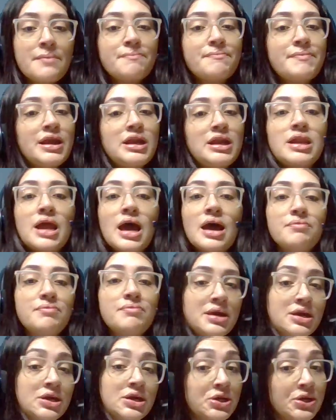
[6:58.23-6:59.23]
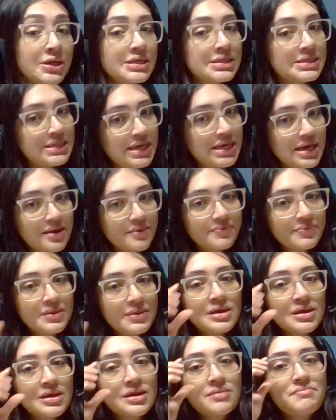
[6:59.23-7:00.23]
may not be a good idea.
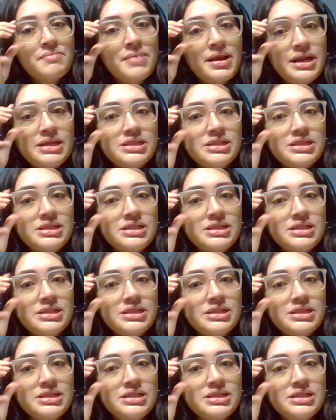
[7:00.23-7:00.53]
Many